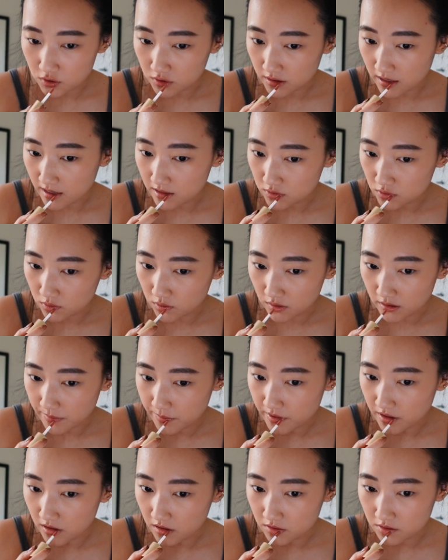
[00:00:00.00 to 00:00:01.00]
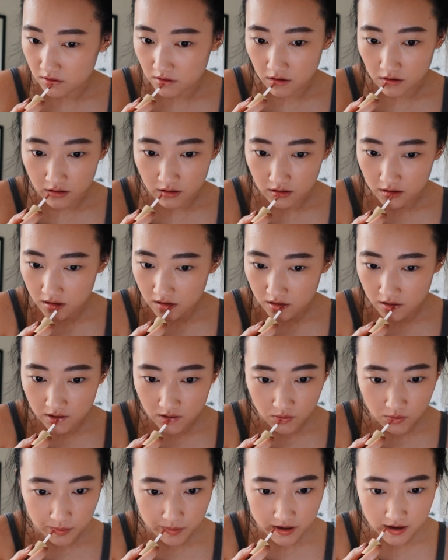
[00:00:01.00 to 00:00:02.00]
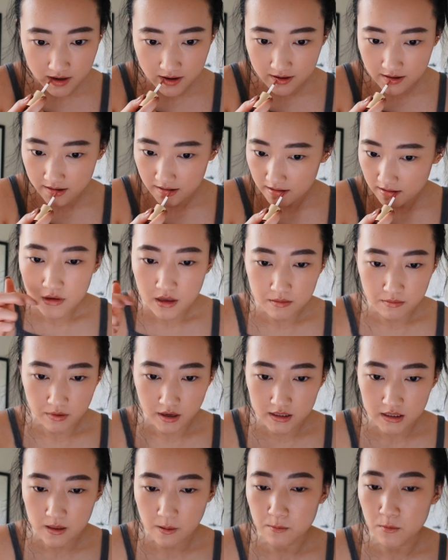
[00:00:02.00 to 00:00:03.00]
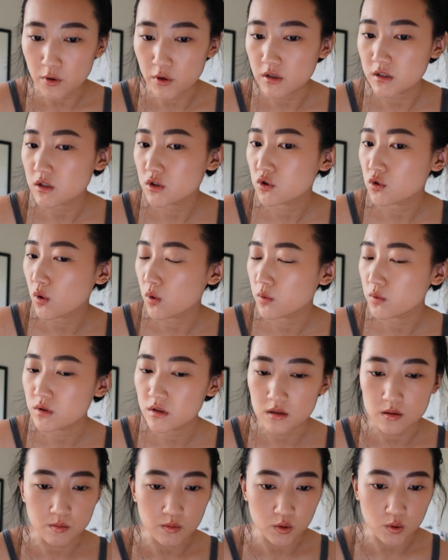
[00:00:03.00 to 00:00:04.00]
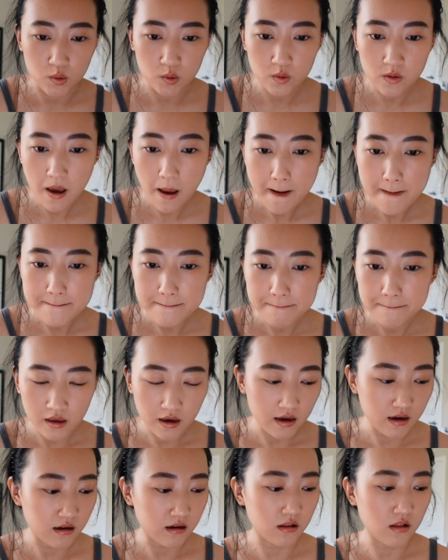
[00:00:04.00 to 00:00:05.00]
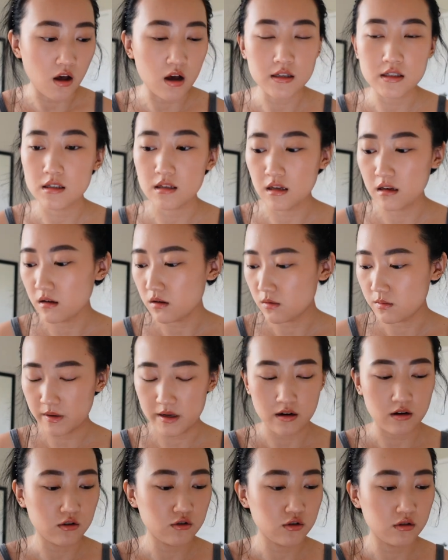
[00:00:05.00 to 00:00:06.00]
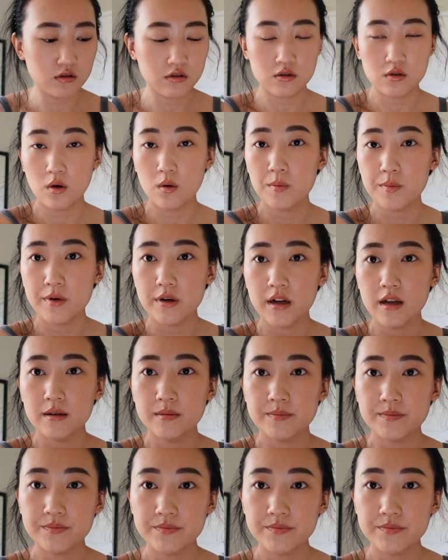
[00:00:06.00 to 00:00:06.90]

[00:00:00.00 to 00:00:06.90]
your natural lip color a little bit and makes them look so smooth and glossy. Oh my gosh, it's so pretty.